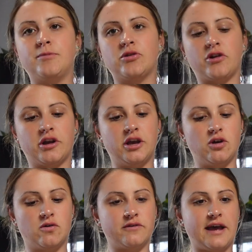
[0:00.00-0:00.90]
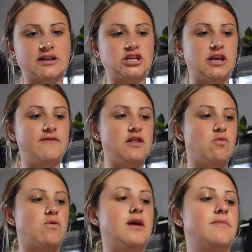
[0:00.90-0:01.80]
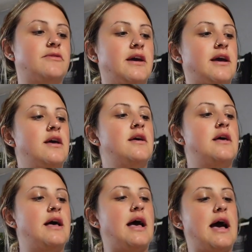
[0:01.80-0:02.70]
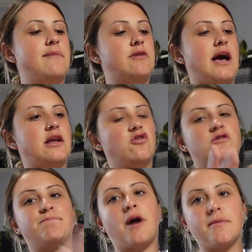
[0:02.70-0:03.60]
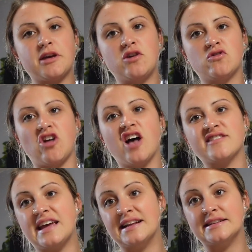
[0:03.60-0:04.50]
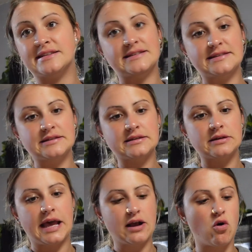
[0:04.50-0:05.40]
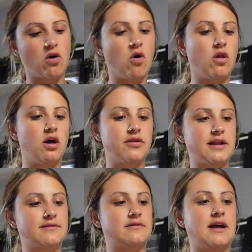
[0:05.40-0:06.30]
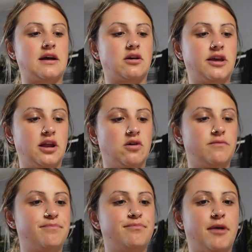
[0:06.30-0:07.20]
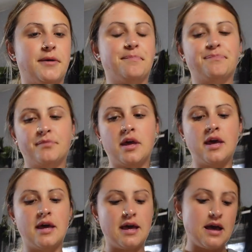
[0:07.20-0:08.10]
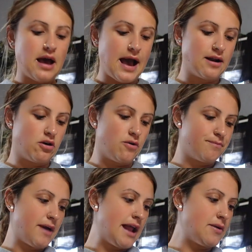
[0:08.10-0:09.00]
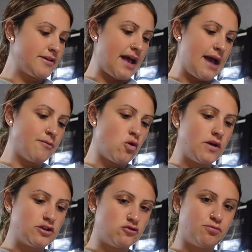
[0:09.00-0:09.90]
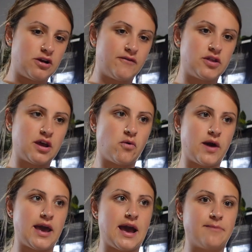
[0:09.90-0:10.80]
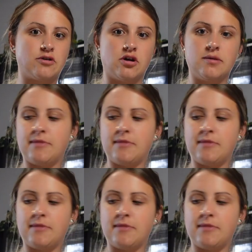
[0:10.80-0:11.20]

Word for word: meals are keto because actually even the ribs like I'm gonna use barbecue sauce and and Coca-Cola. That's not keto, but I don't know. But anyways, I'm going to put everything away. I'm down,